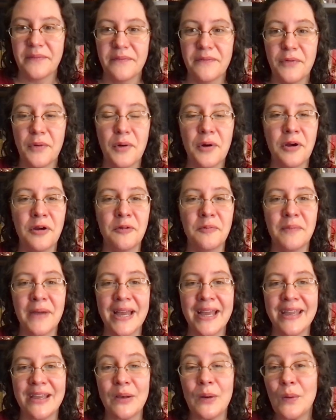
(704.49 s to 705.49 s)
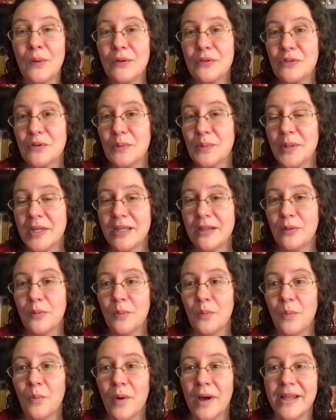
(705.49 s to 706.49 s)
For my goal to read
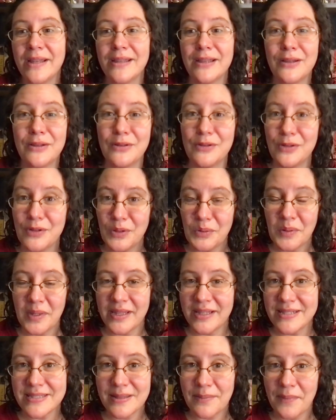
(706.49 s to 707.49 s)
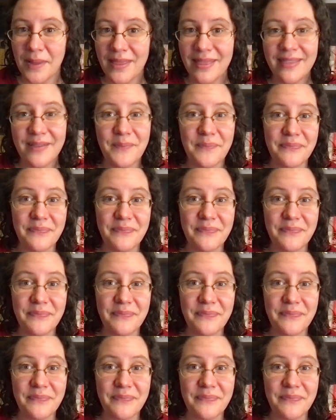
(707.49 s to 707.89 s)
one new release a month,